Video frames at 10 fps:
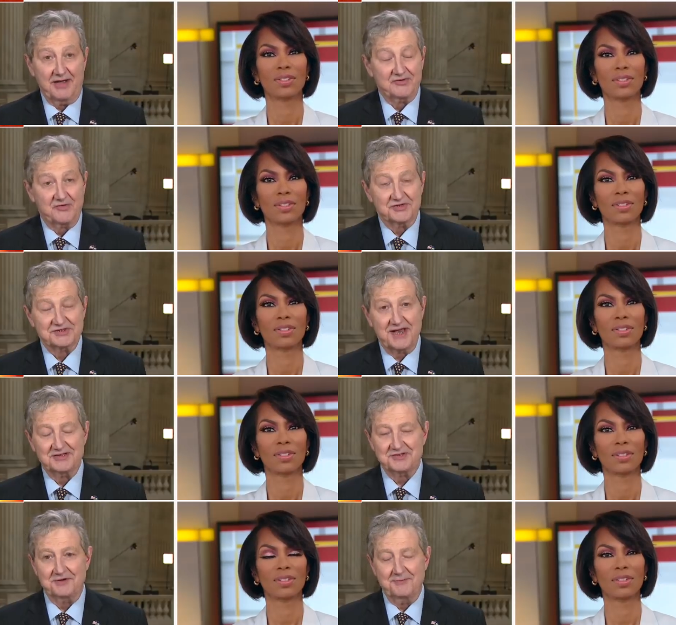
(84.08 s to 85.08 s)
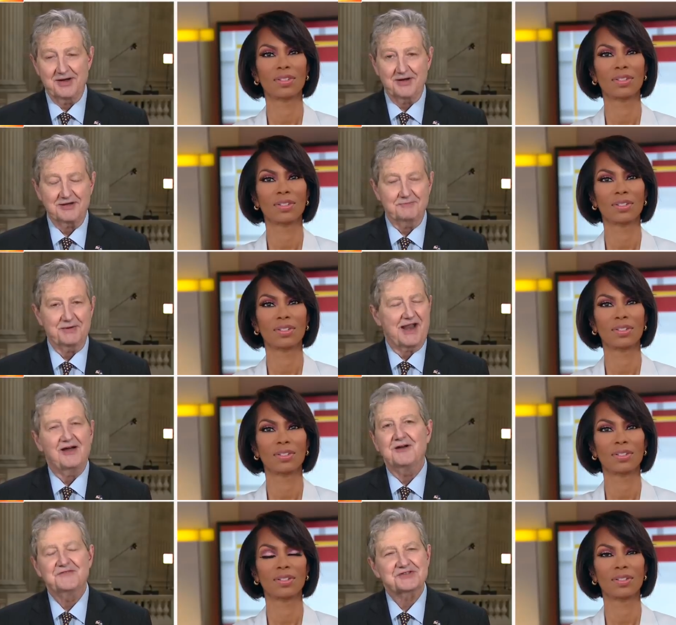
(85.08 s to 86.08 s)
Speaker 1: not criticized in America, but
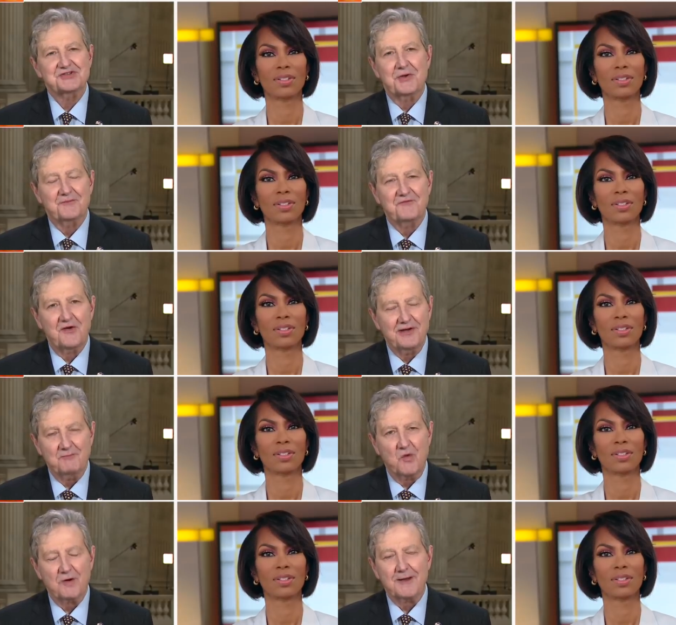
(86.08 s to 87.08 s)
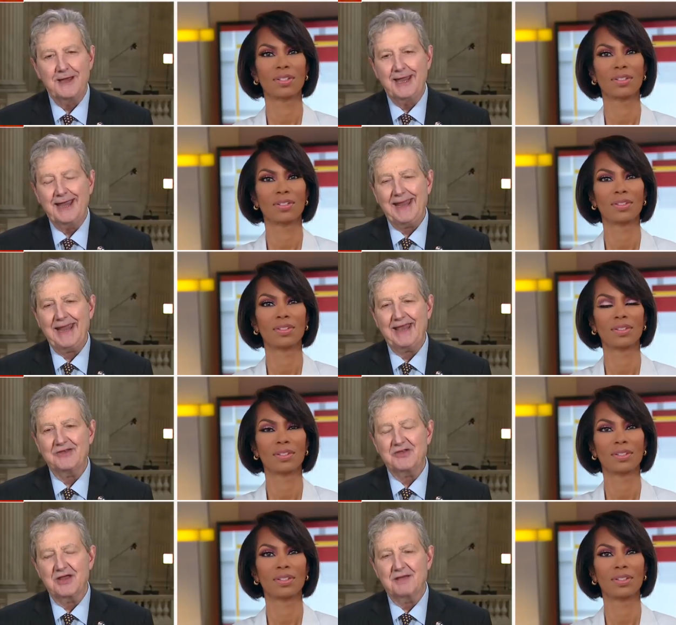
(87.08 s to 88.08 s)
I love this term framework.
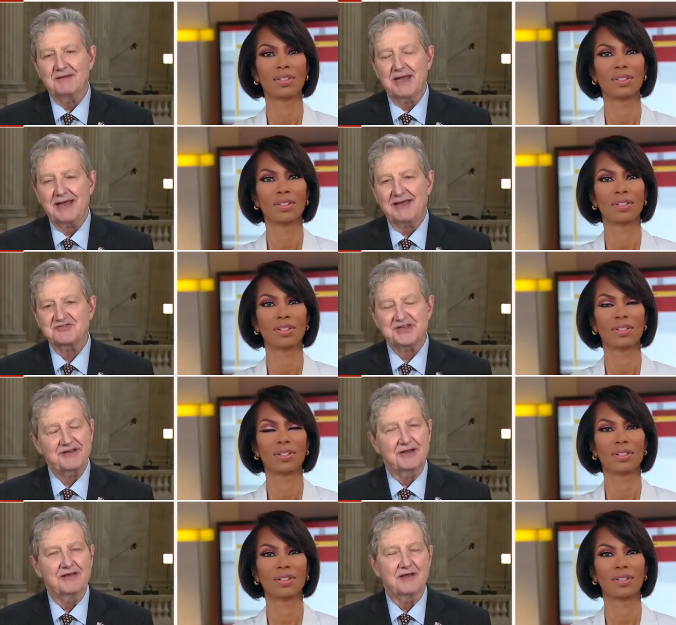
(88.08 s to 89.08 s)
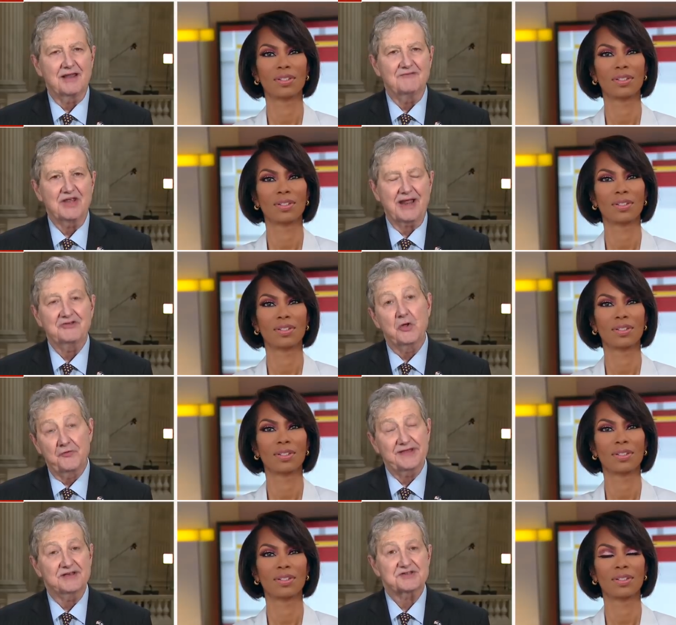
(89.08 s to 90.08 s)
And I've seen a little of it. I
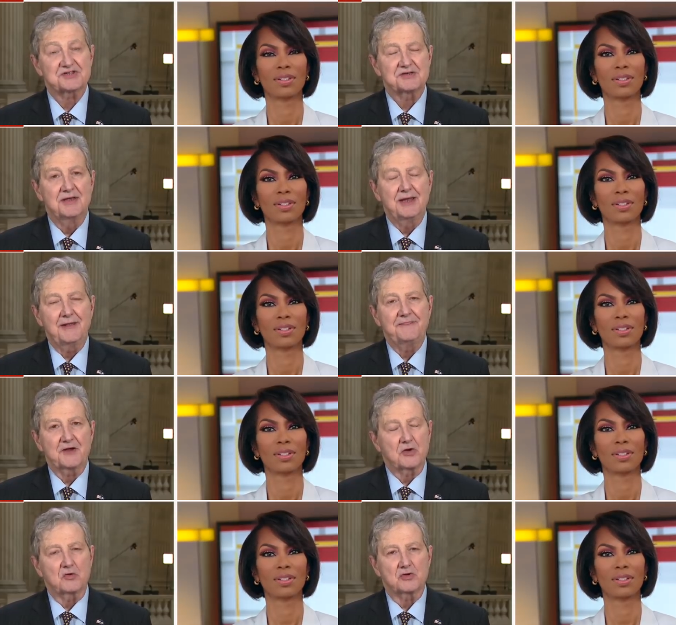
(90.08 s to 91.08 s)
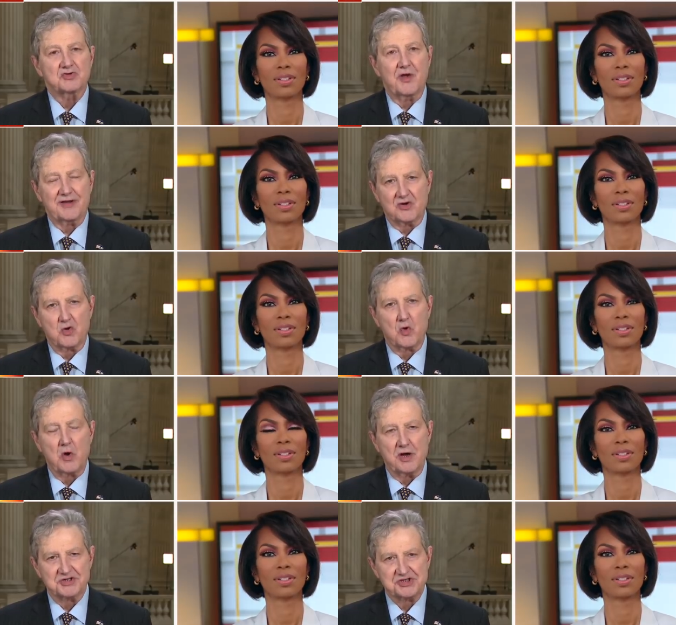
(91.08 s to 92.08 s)
know this. They're going to try to
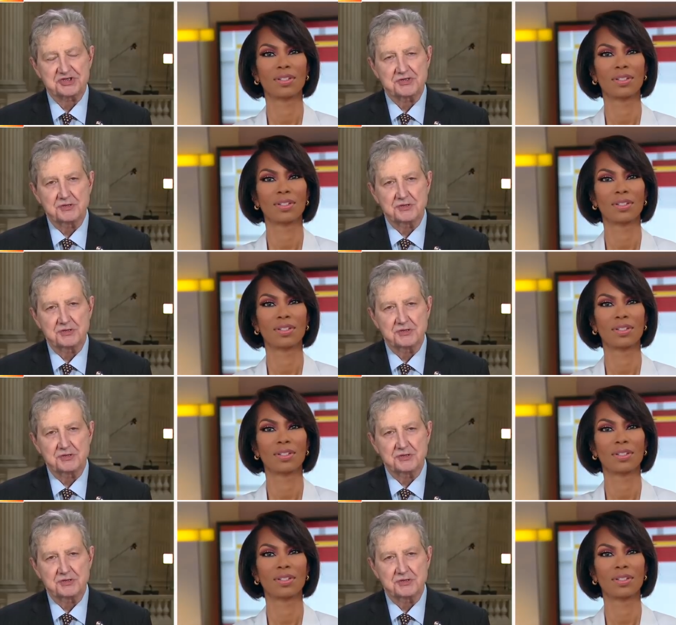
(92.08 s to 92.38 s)
crush